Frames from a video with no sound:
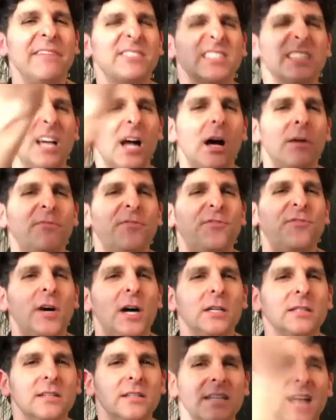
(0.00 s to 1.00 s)
some
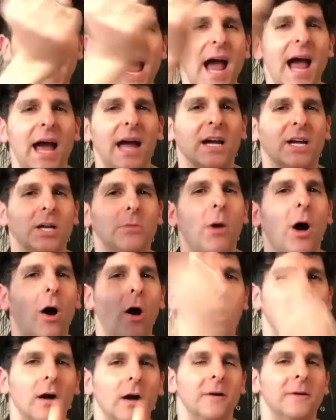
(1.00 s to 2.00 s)
fun tonight. Come on.
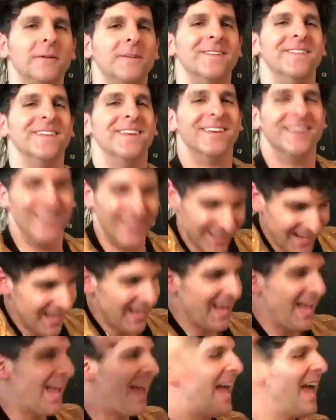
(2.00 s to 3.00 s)

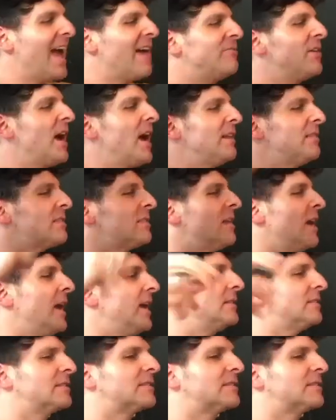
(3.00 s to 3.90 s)
Everything's